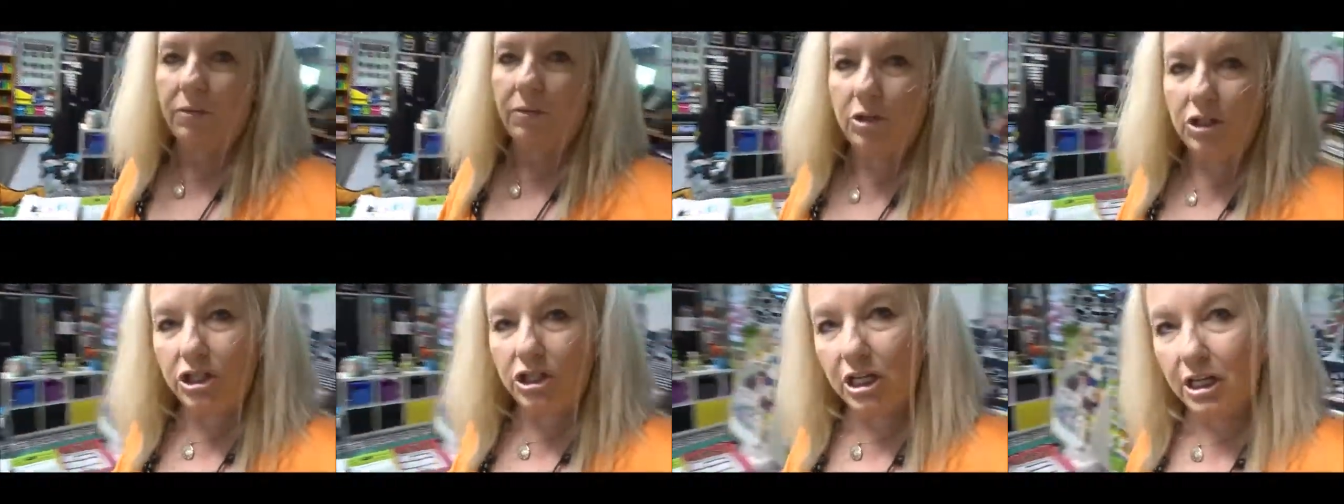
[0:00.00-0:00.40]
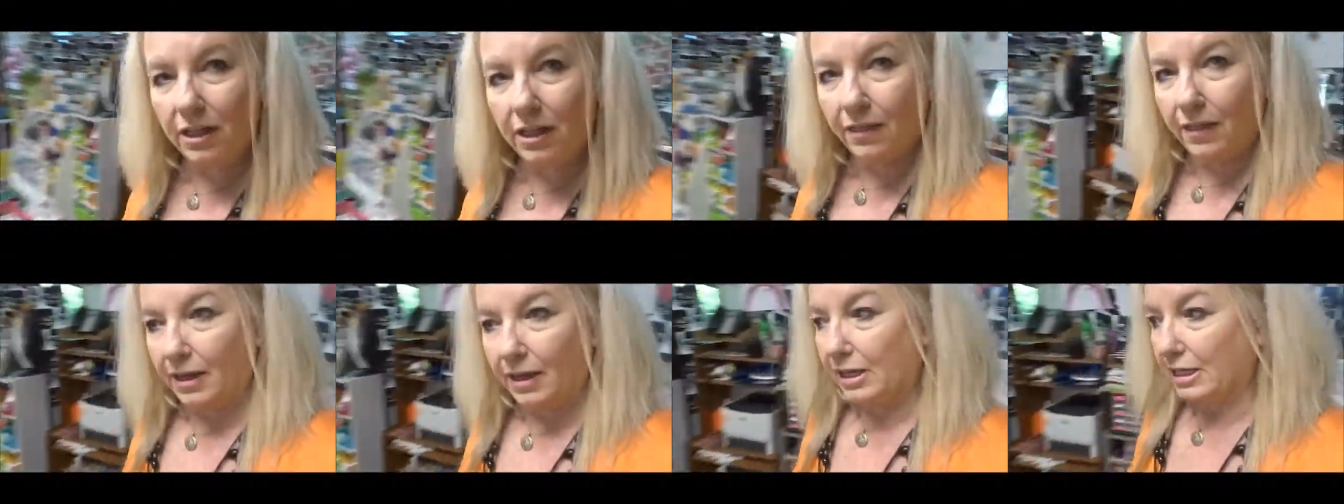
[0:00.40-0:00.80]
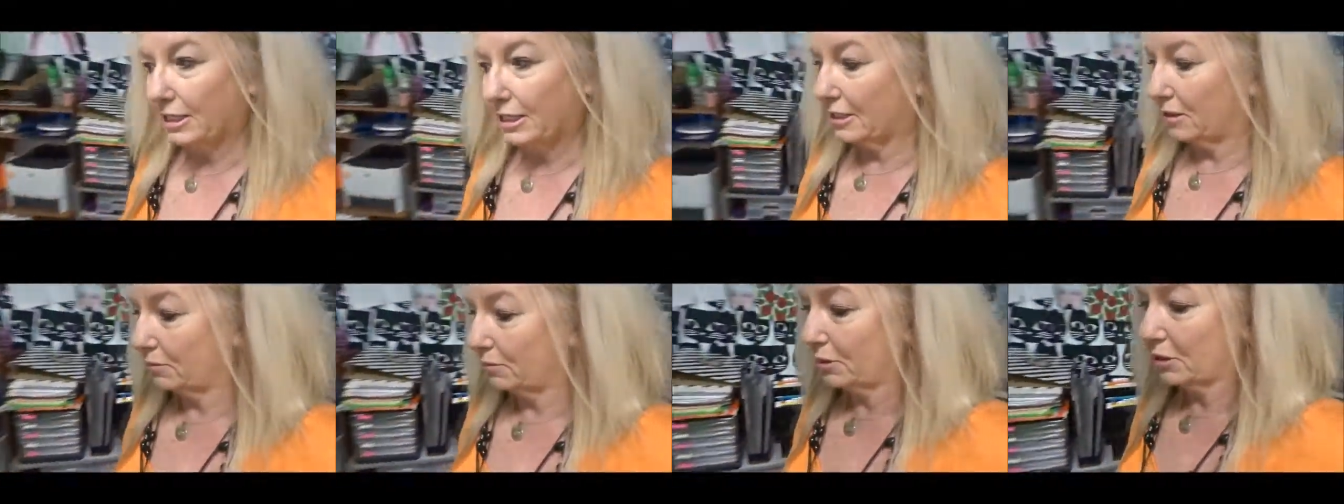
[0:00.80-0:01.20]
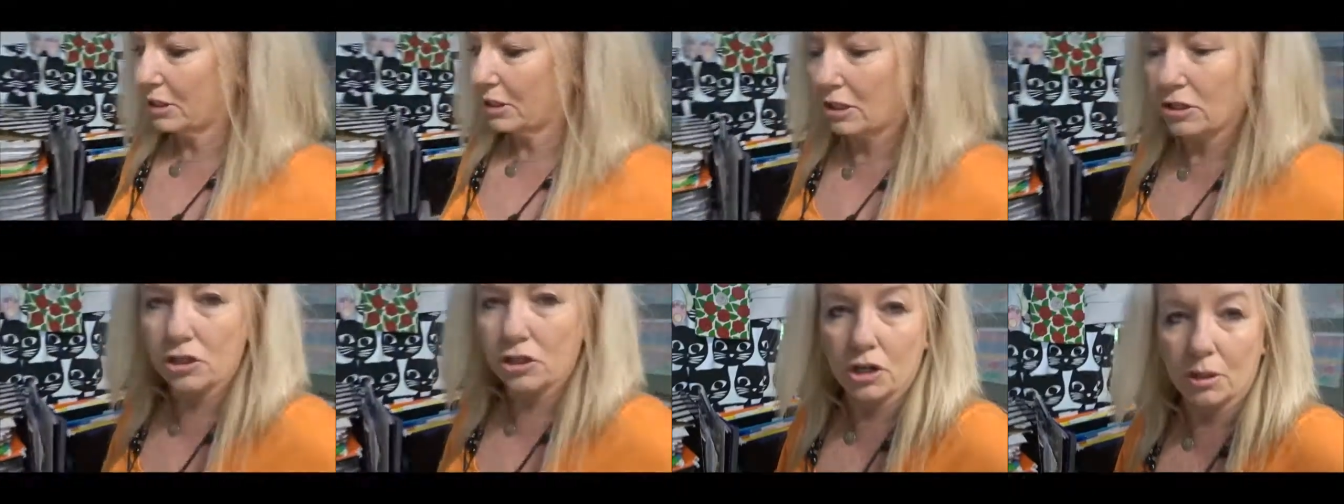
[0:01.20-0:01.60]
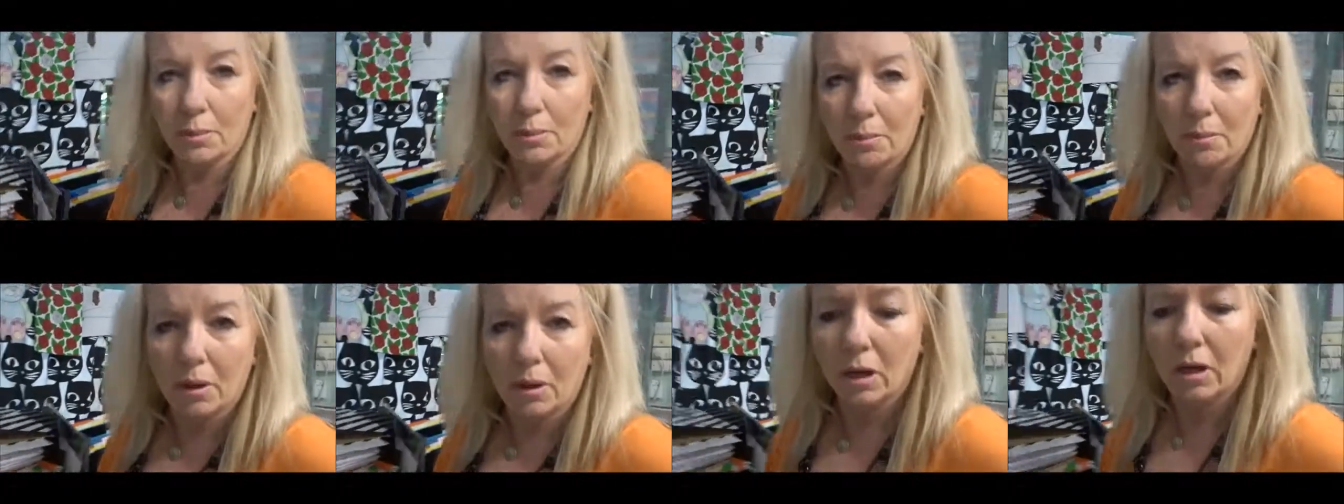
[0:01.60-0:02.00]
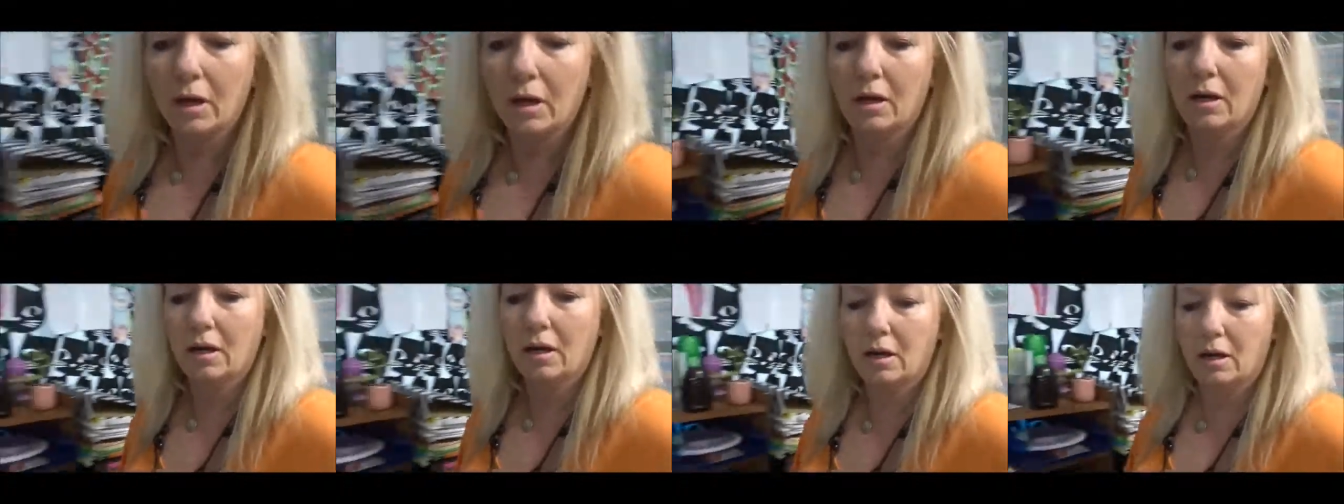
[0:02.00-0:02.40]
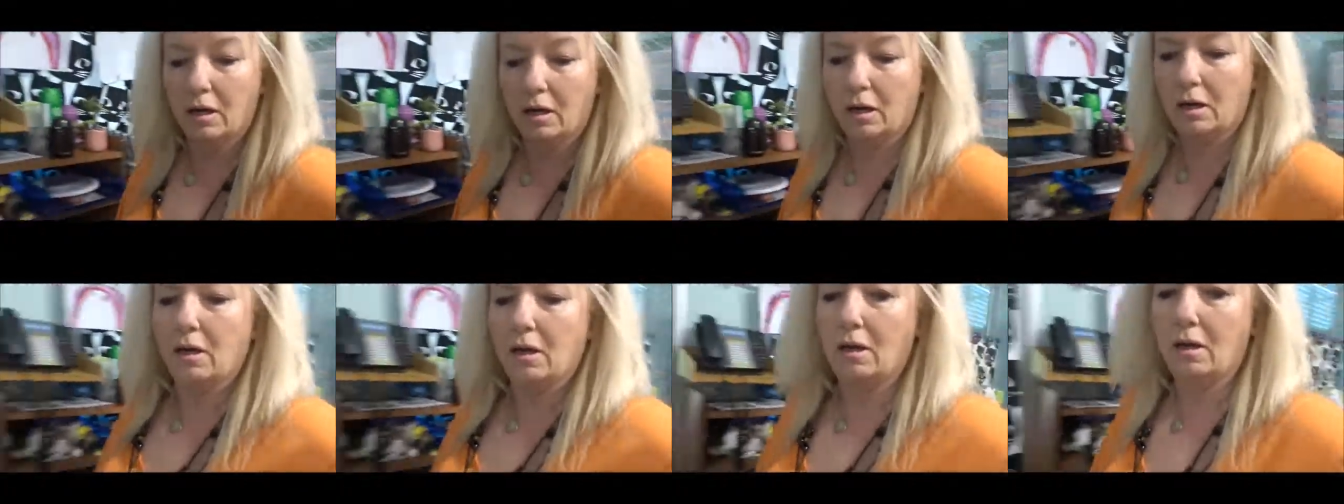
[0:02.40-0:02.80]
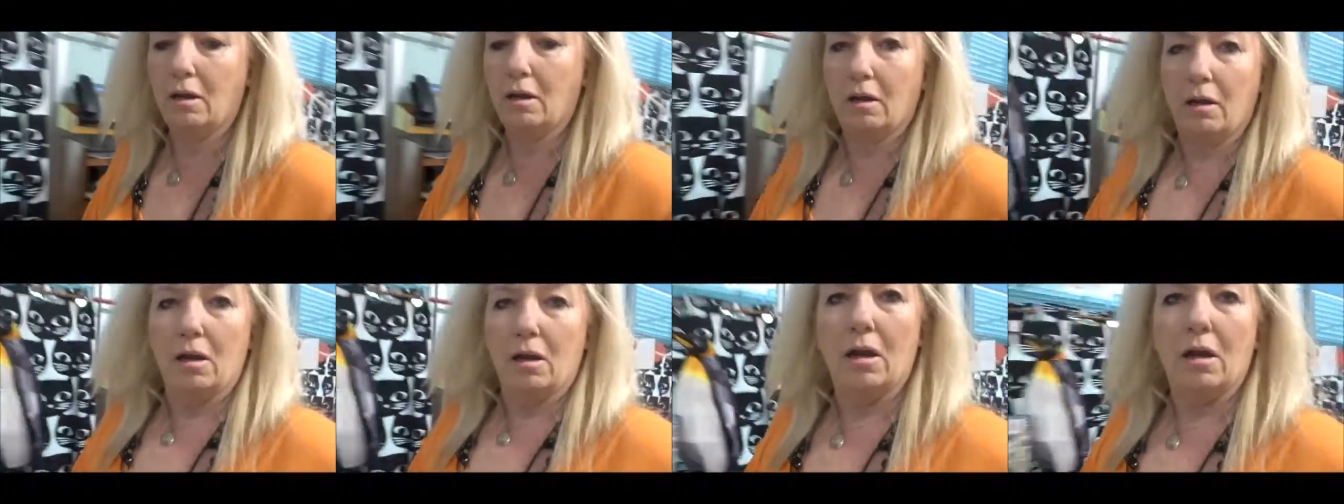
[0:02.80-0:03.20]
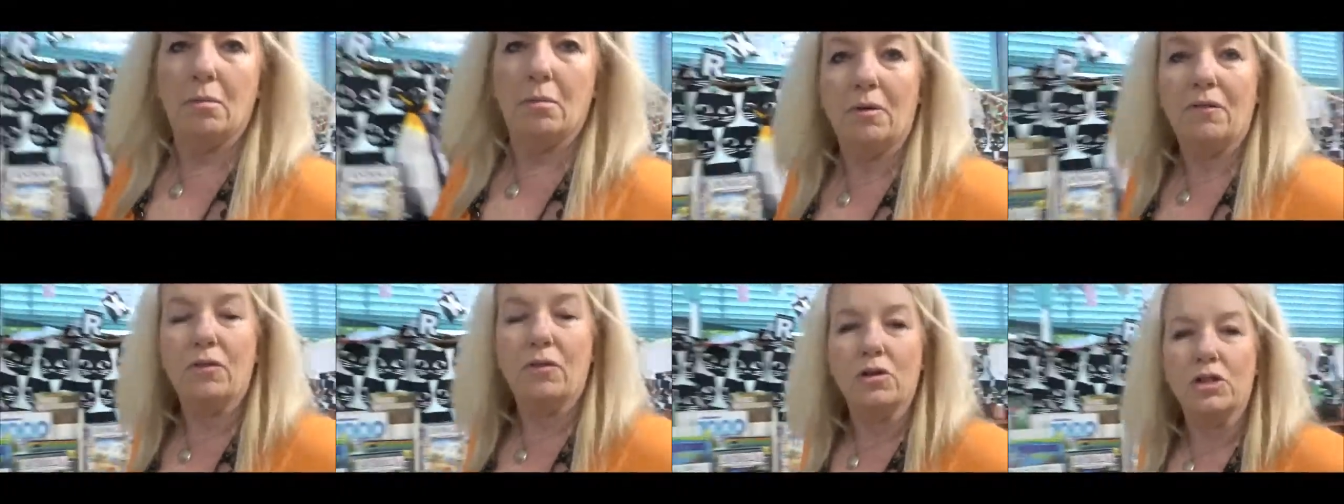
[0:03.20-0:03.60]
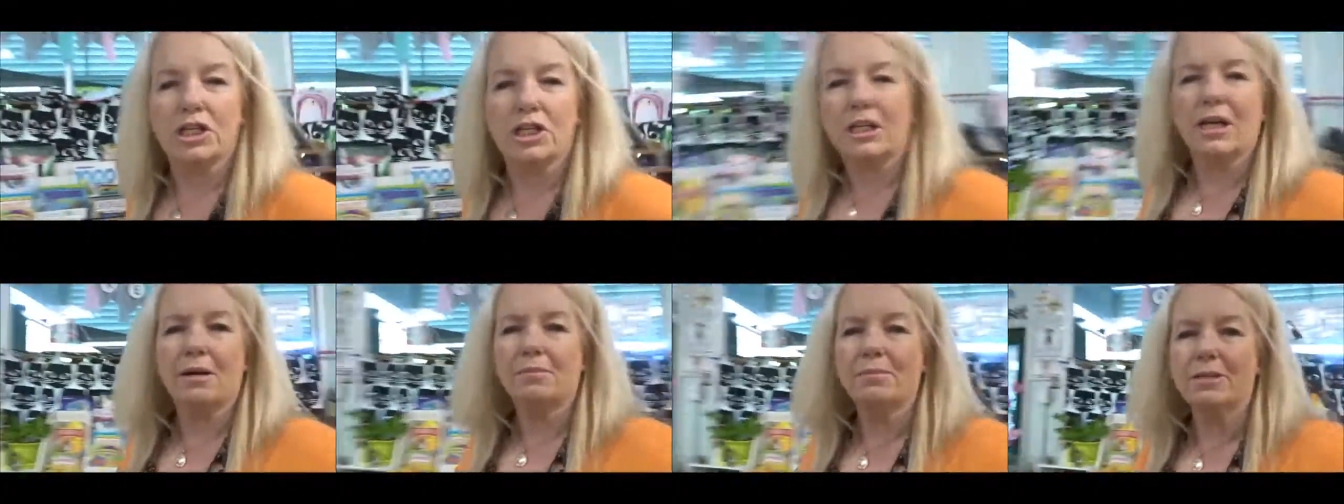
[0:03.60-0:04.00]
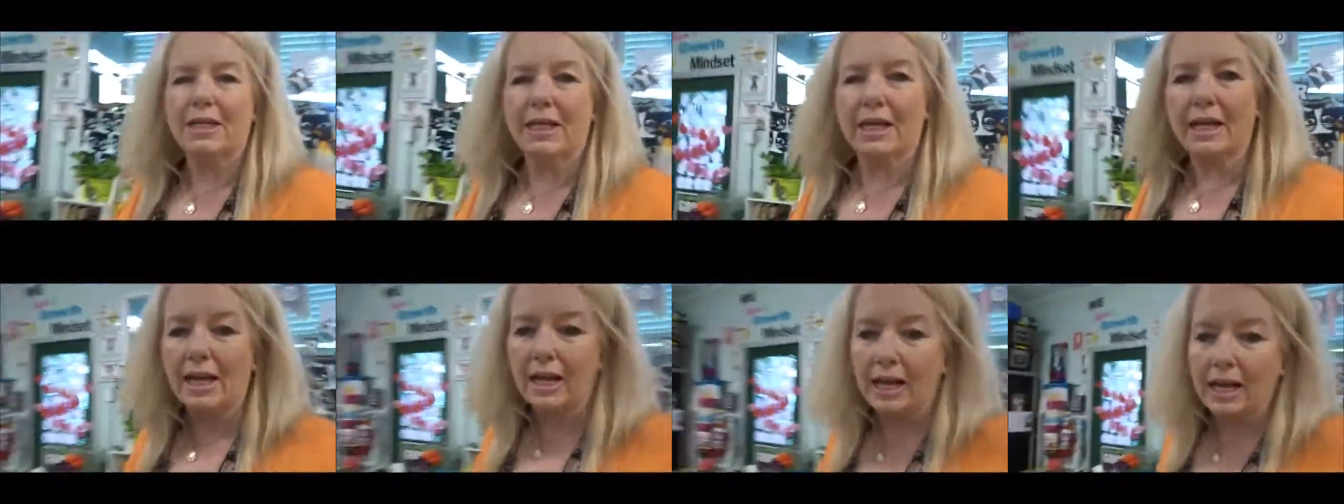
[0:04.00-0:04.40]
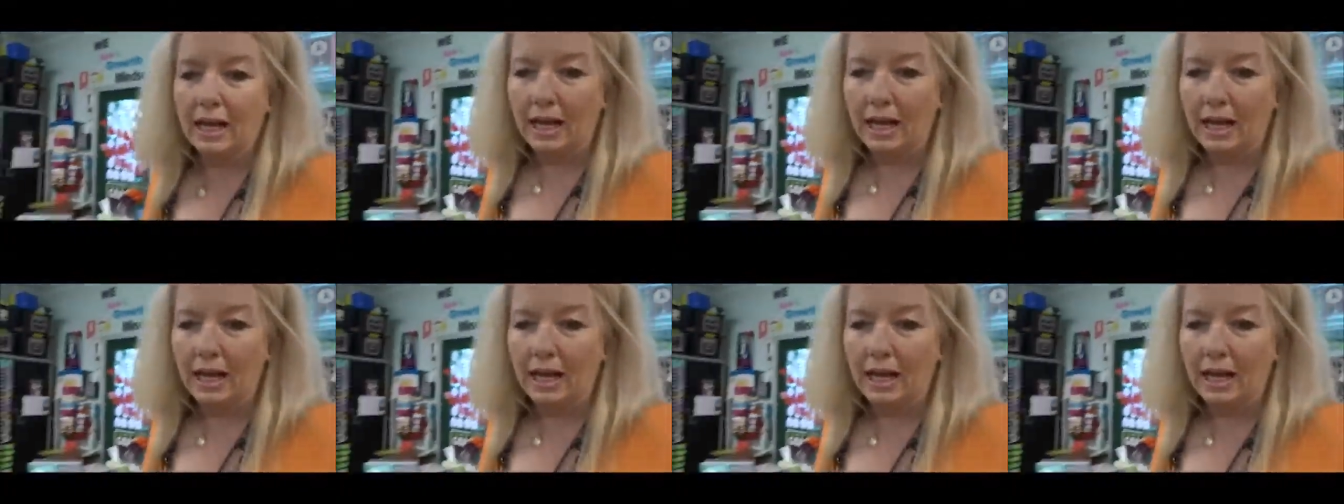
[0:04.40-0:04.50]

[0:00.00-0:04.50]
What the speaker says: what she thinks. I'm just going to drop them on before she comes in,